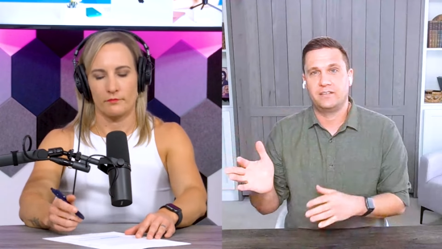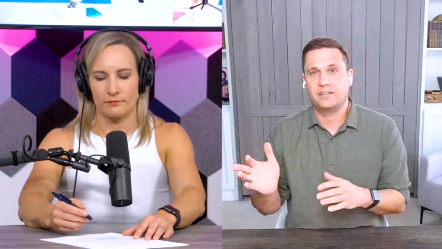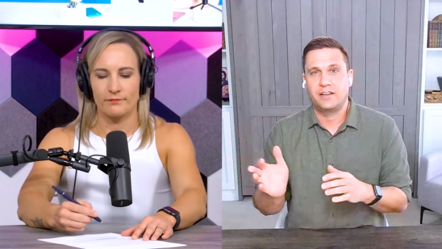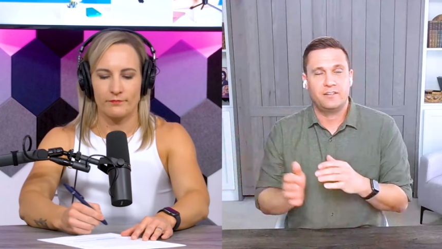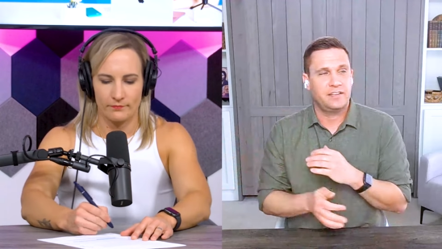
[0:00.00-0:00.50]

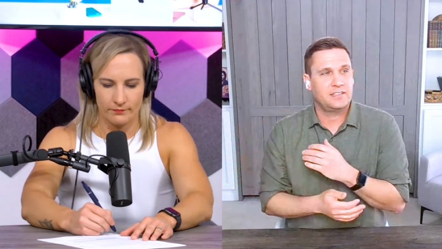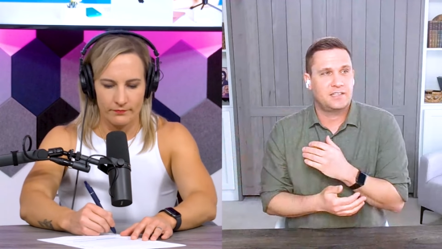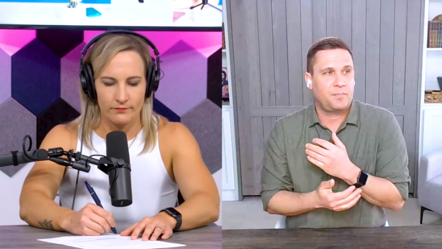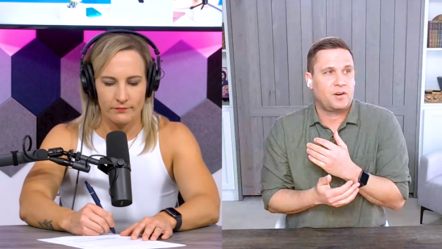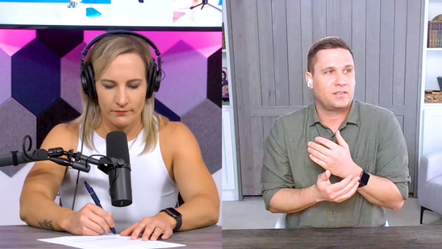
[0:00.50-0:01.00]
Speaker 1: And clarity
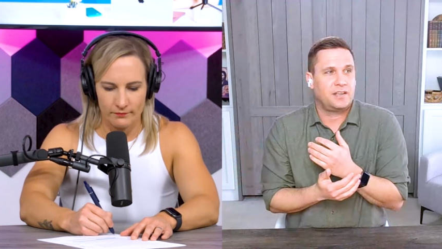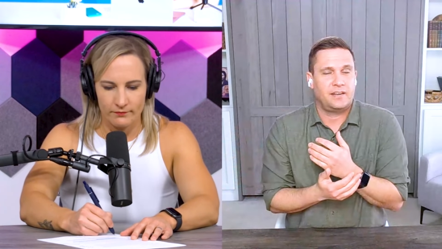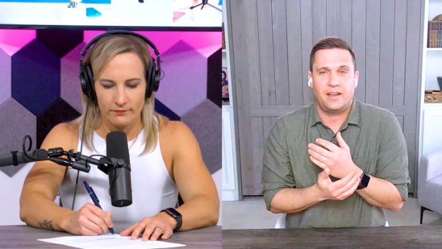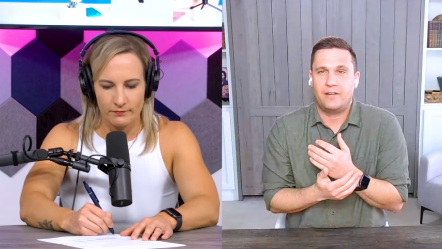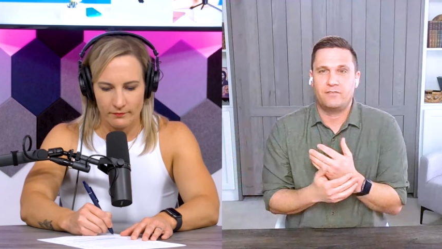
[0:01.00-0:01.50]
is the part
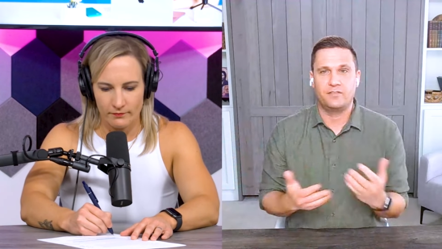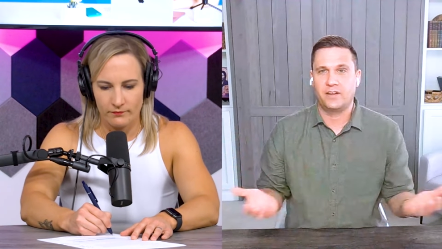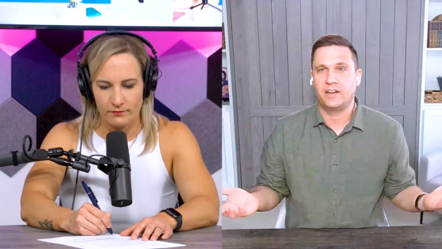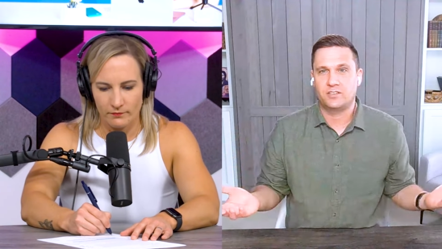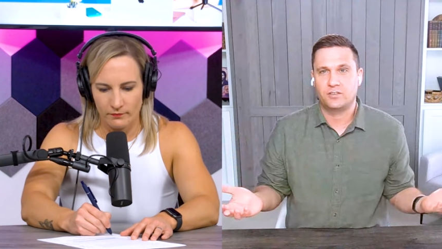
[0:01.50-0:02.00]
that every
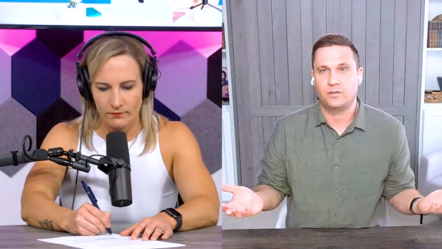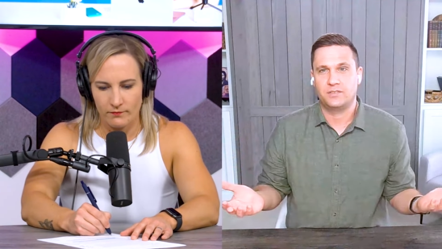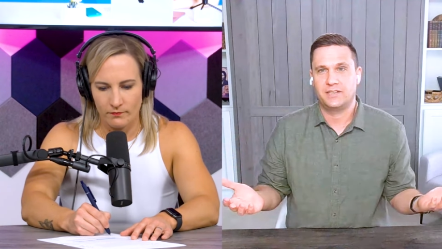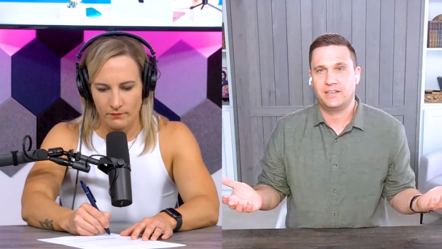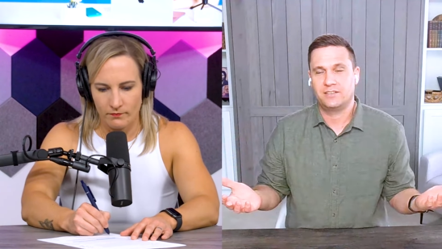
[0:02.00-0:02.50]
financial
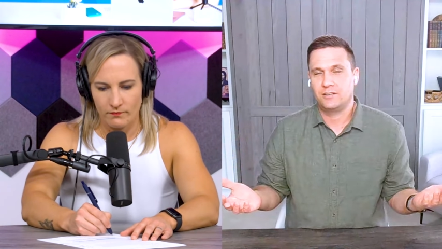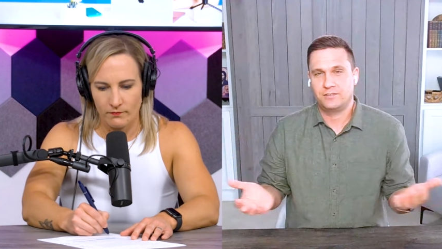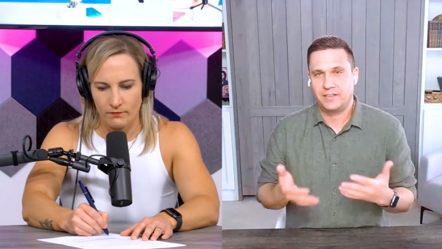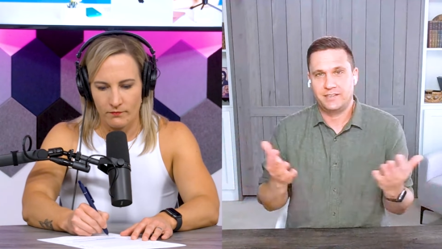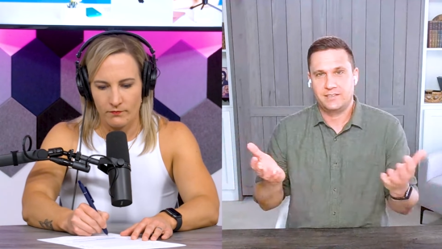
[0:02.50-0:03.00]
coach gets,
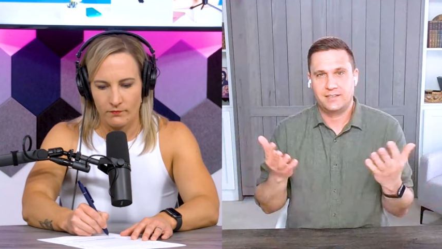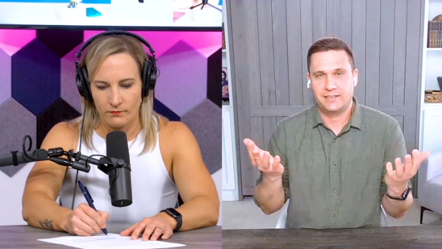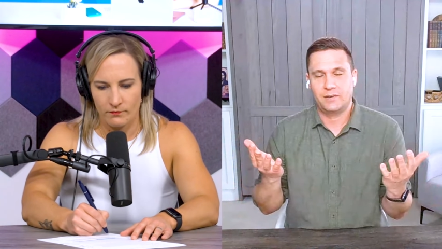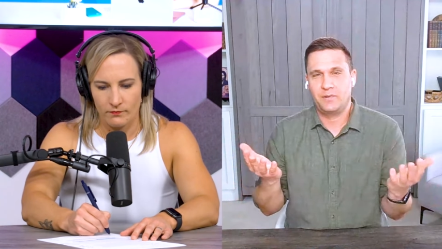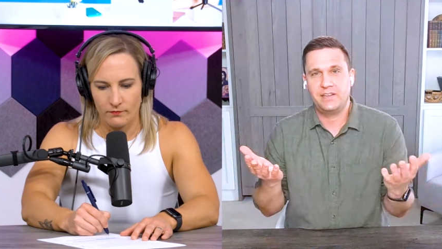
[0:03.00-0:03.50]
coach gets.
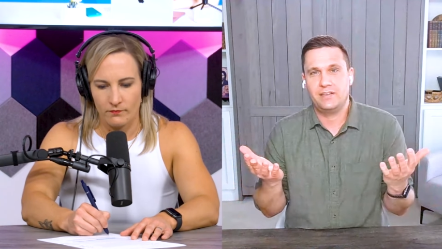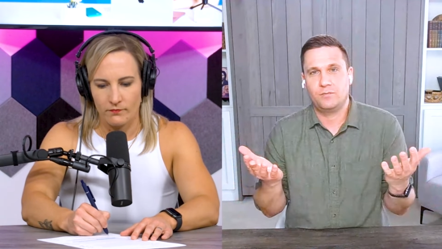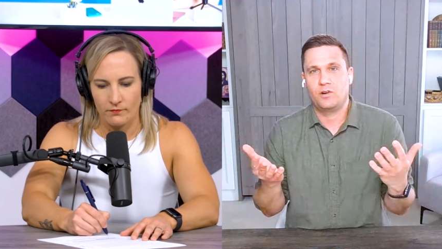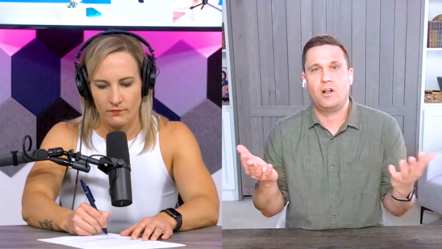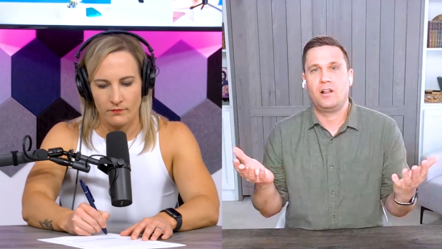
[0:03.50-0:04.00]
Like that
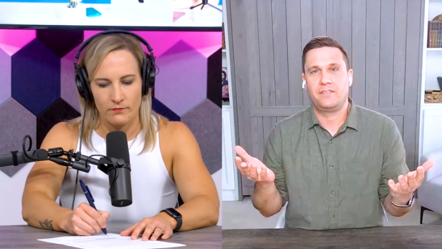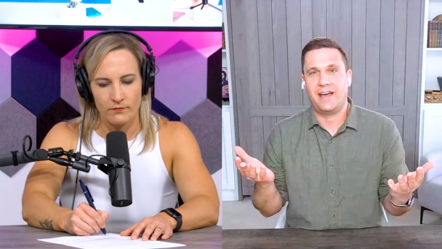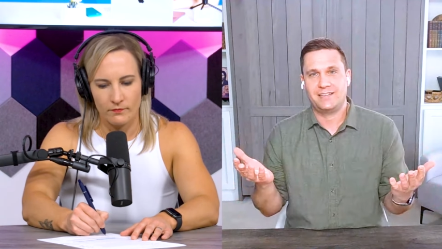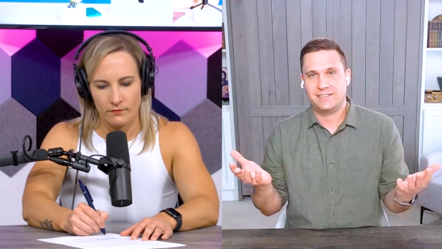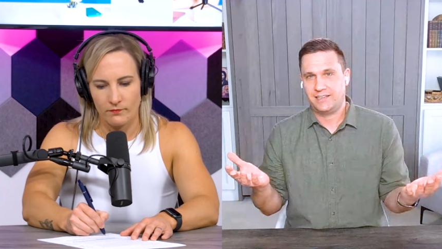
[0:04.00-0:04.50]
we, we're all
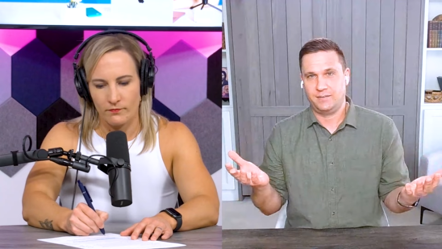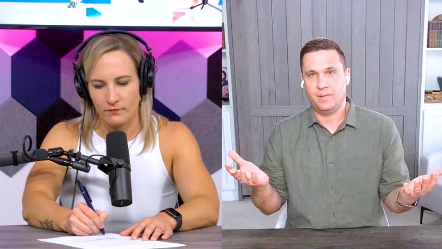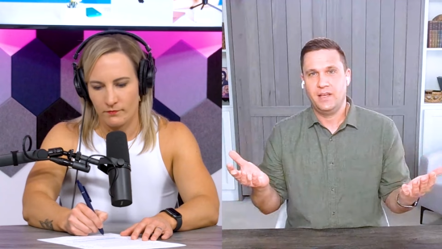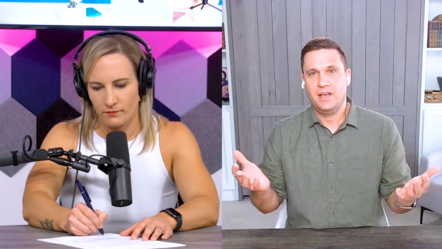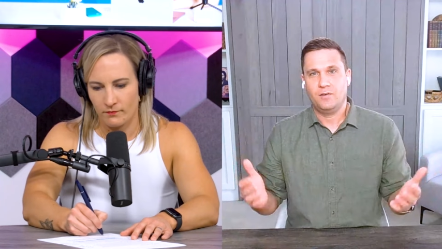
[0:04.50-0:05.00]
on that team.
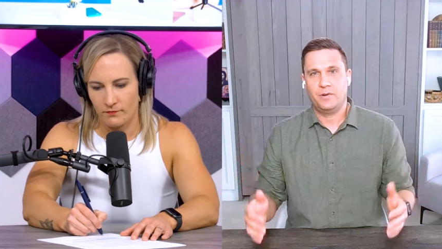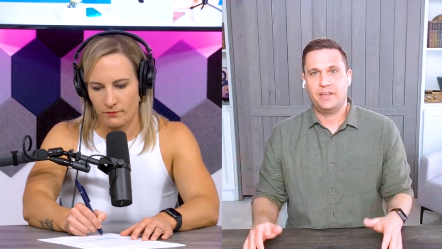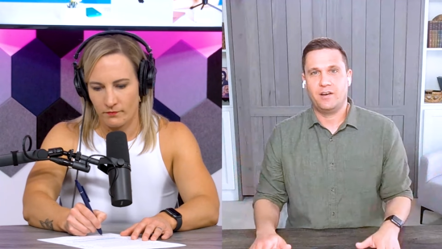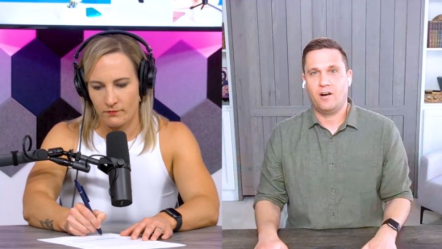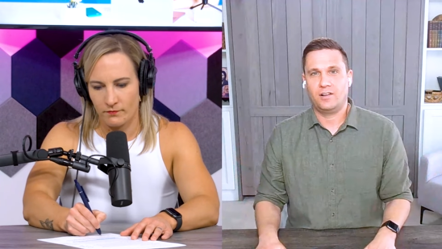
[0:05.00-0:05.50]

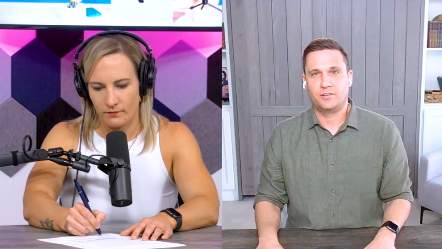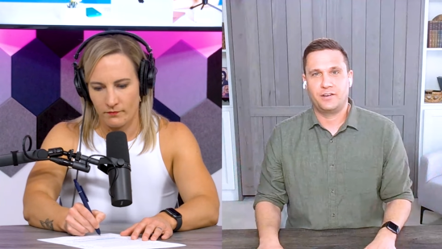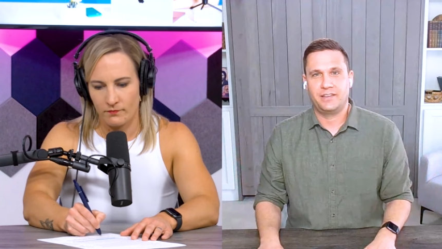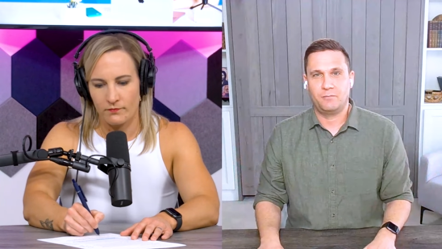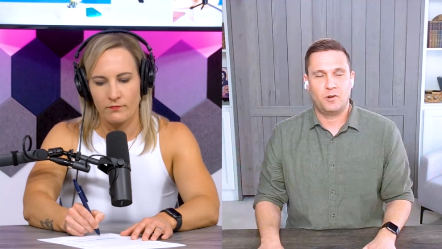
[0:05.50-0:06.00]
We all
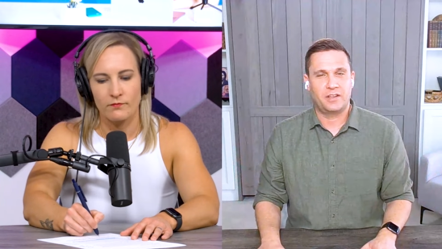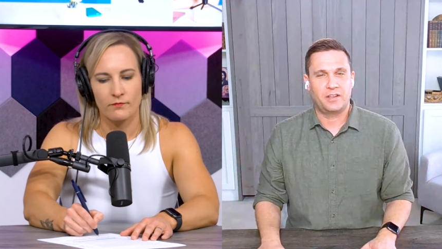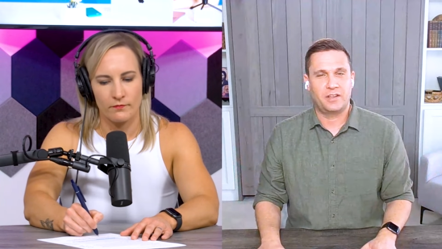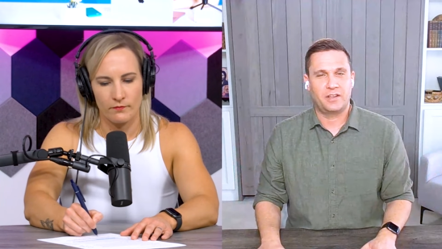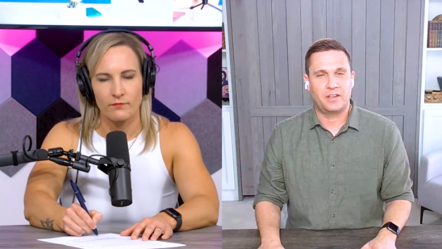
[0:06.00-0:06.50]
agree that one
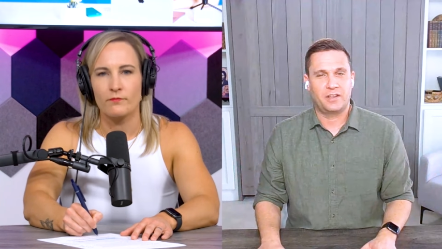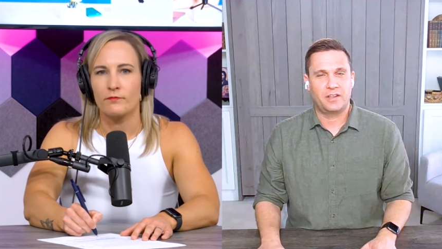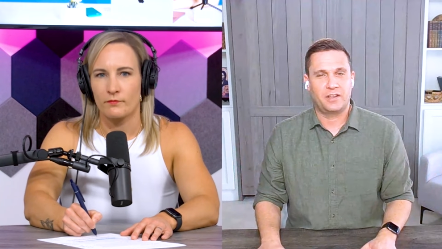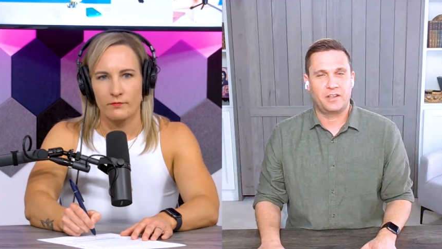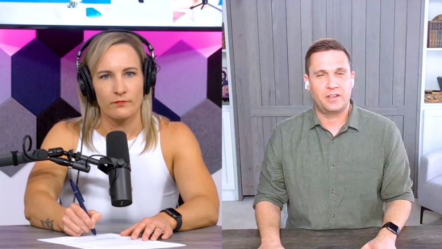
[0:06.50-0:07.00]
of the things we are
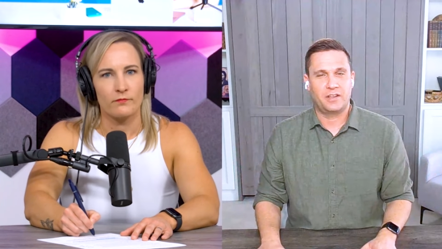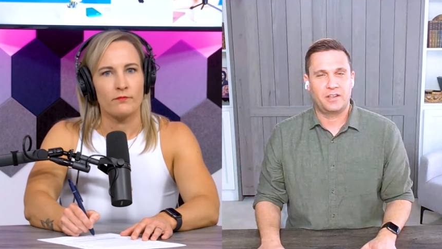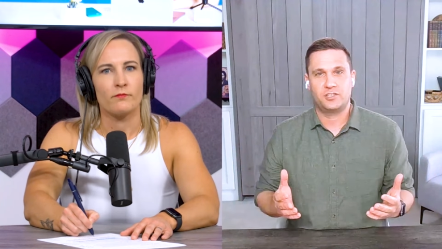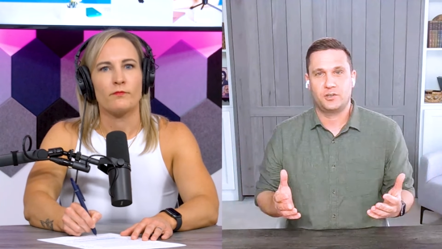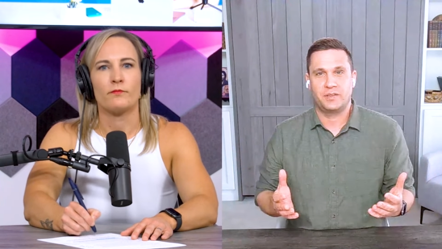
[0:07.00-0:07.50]
doing for
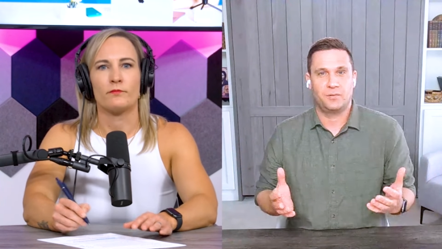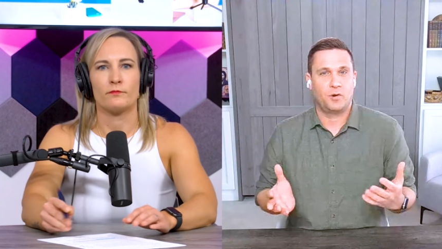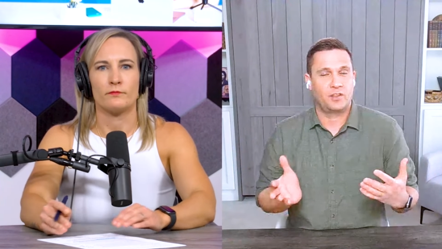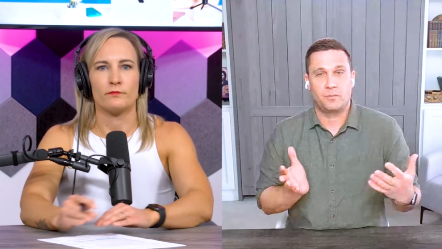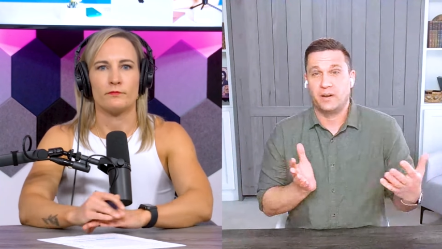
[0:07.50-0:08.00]
people is showing
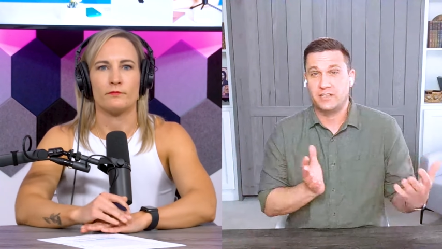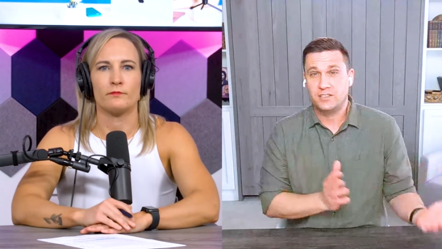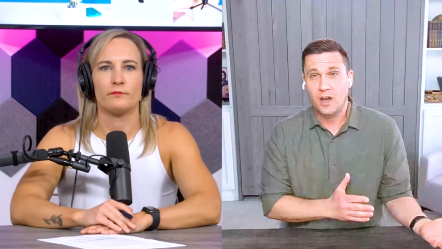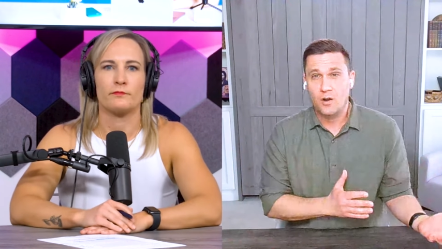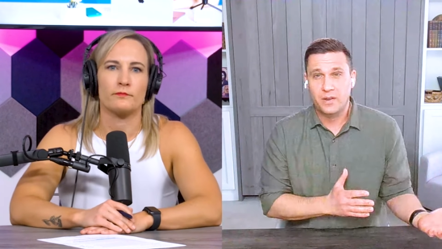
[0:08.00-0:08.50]
them where their
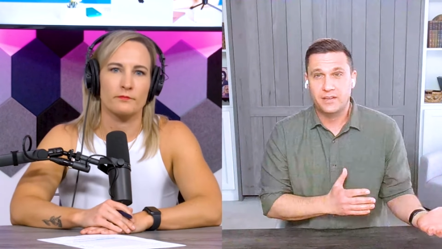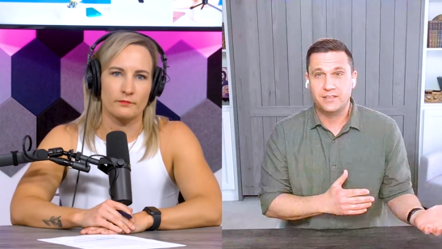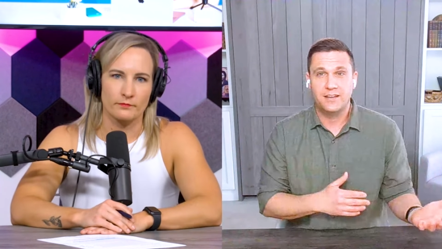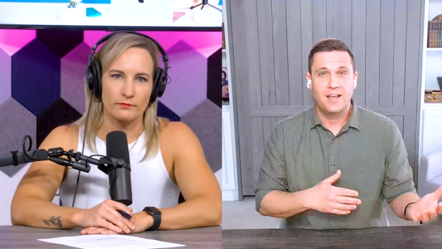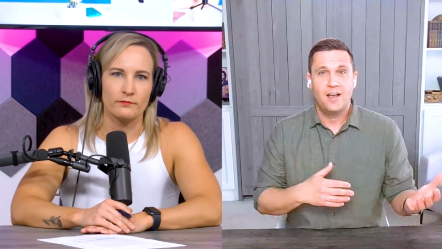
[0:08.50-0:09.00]
money's
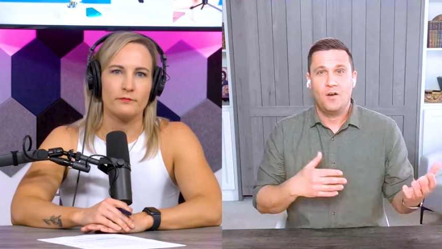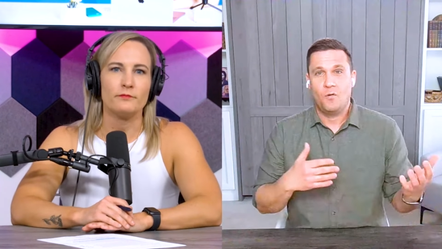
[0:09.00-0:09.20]
going,